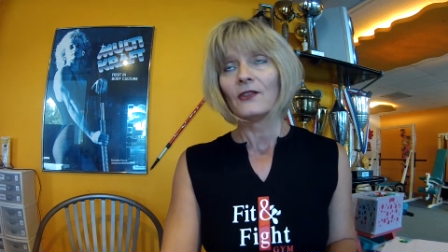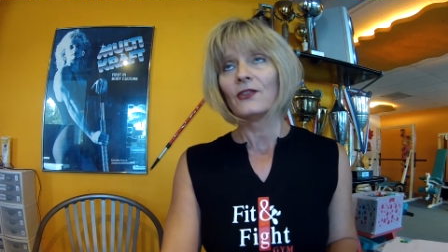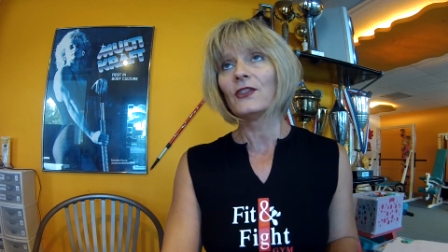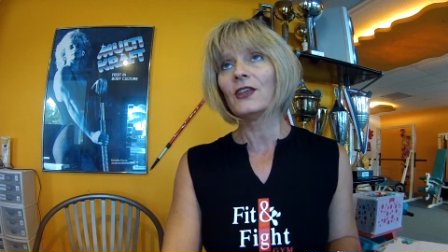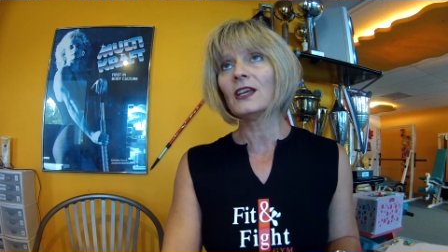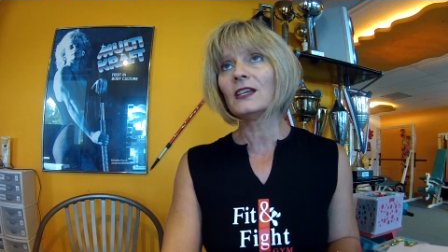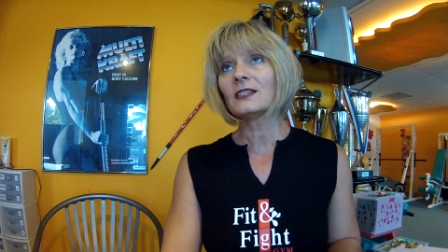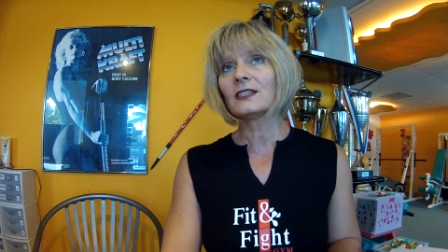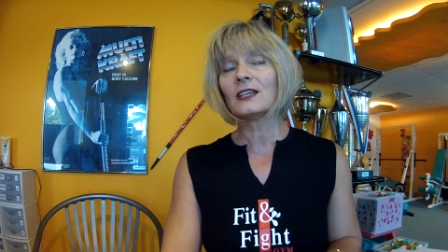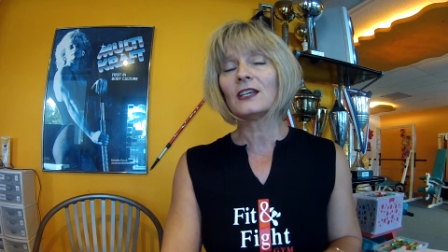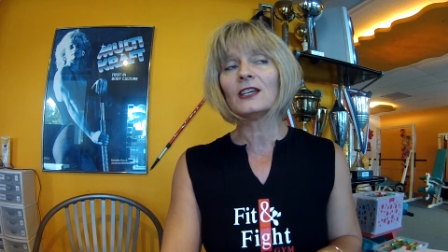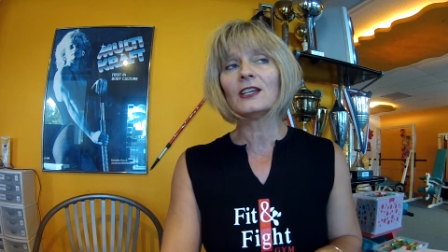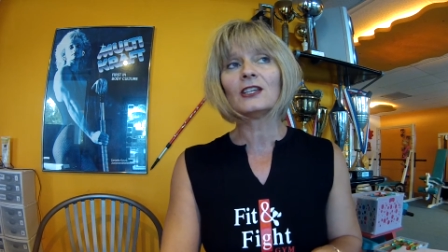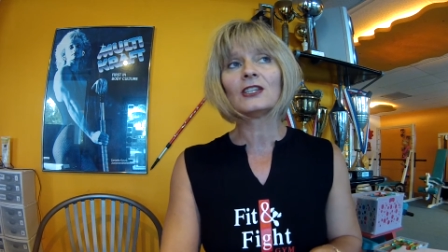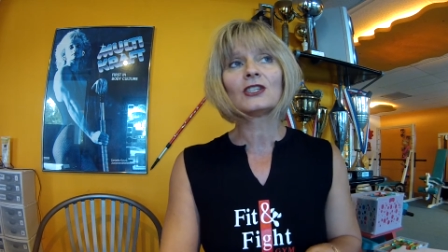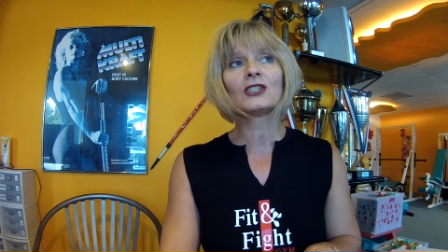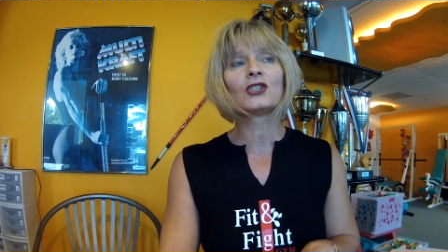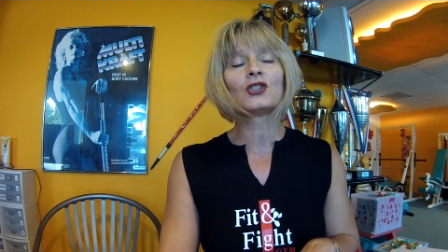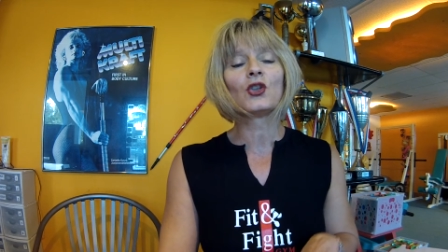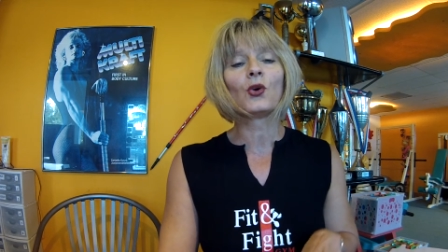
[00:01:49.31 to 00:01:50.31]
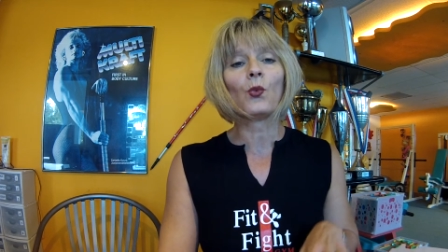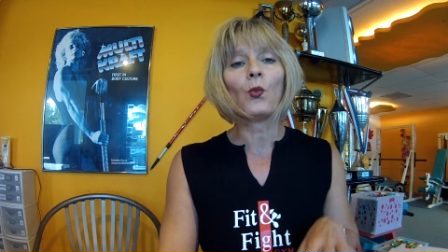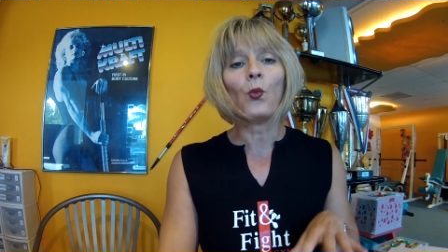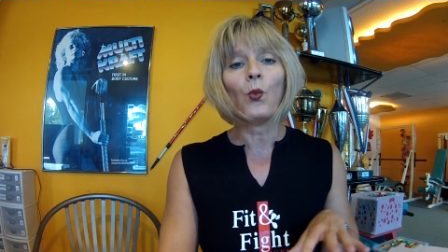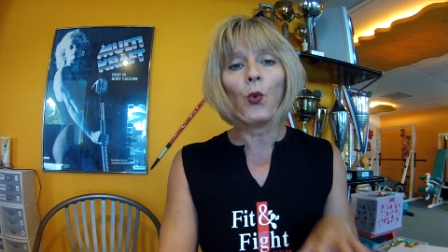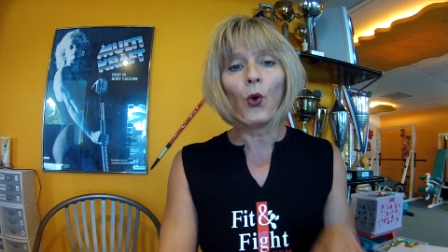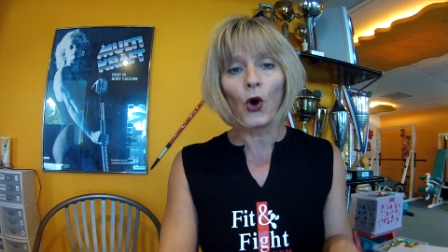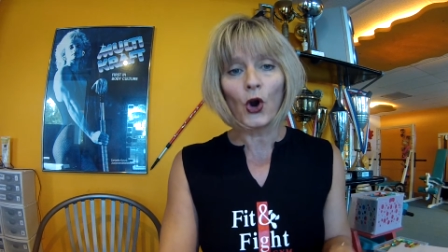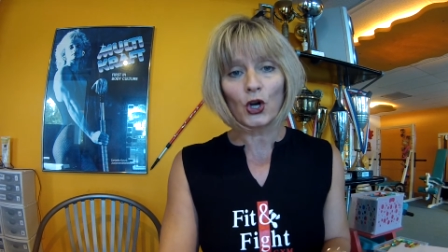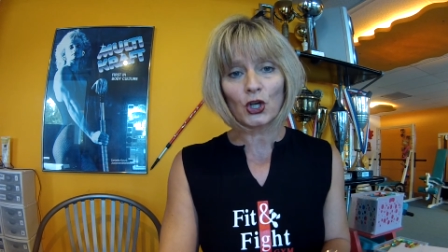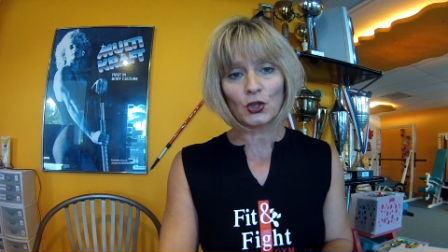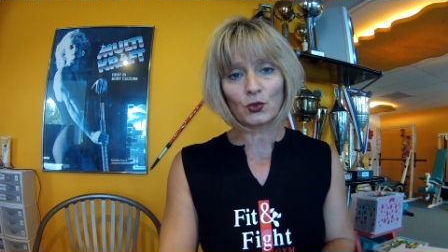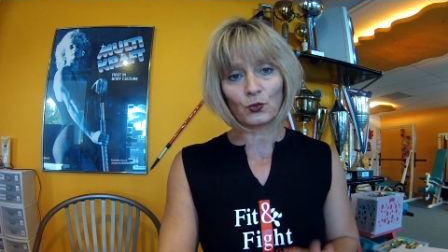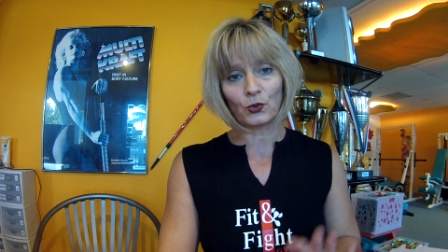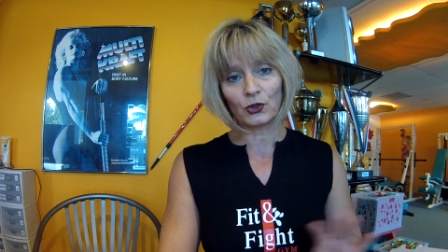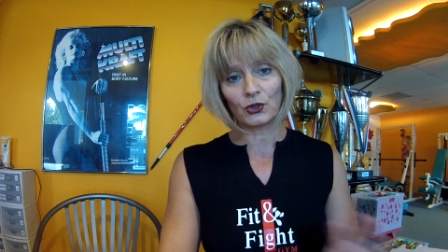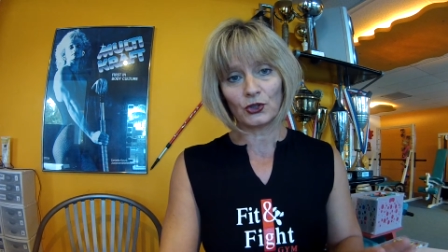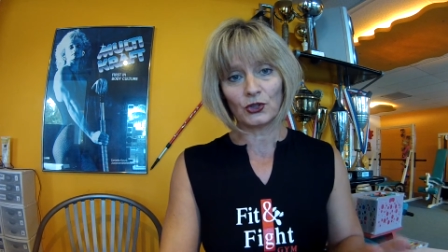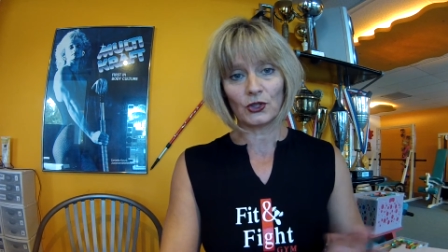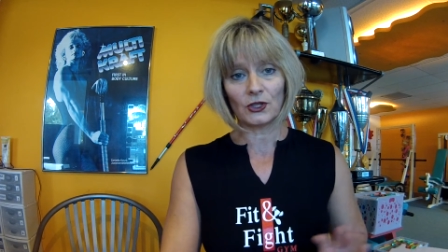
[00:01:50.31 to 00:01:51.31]
This is the worst
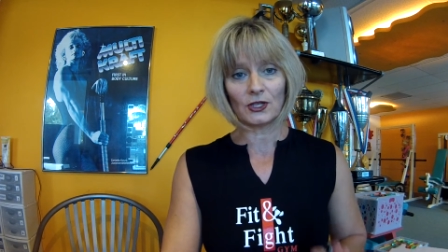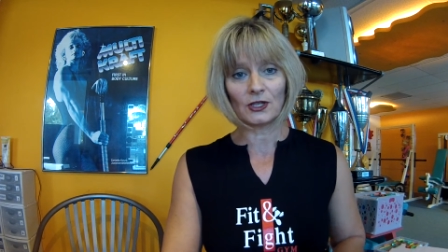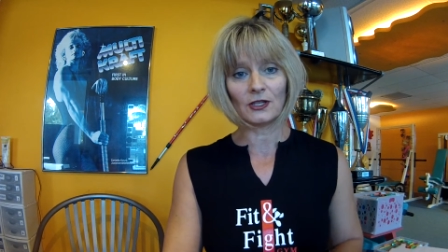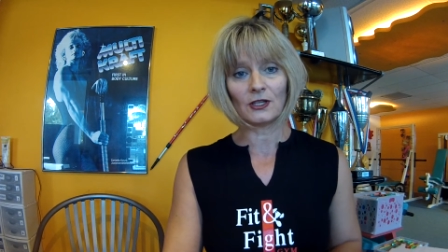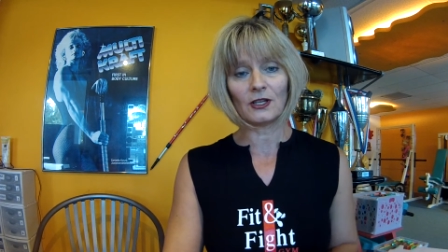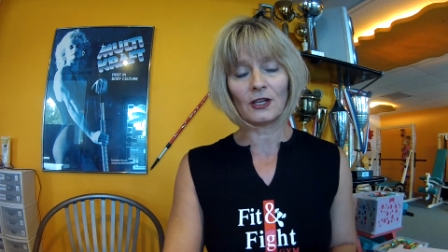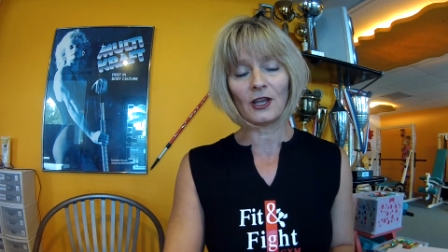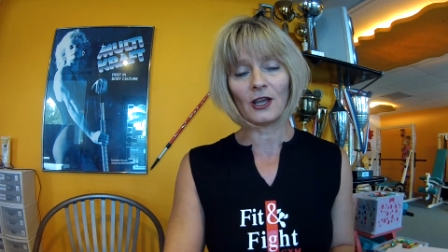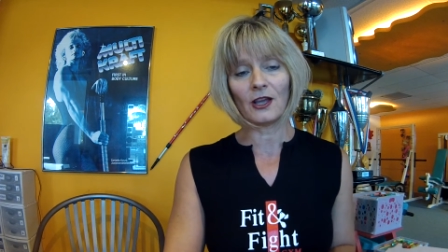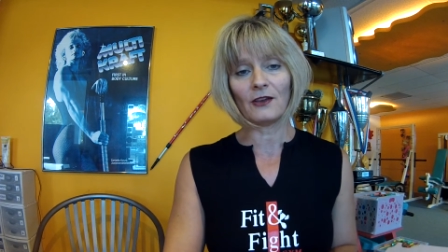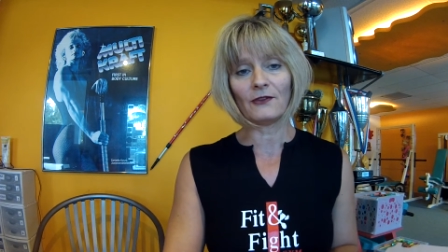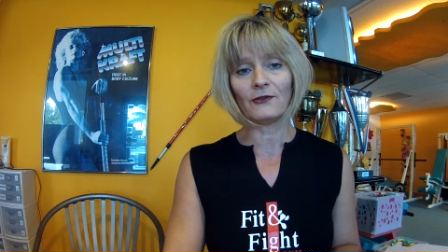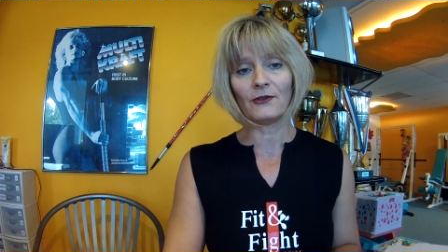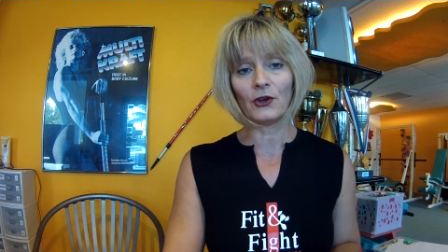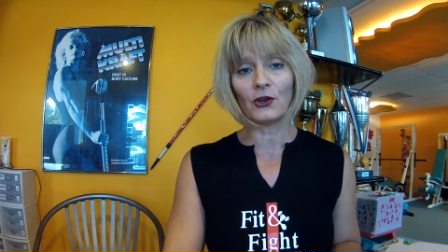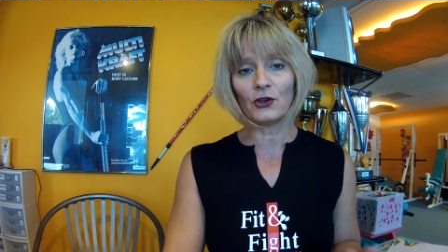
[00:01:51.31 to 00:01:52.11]
what you can give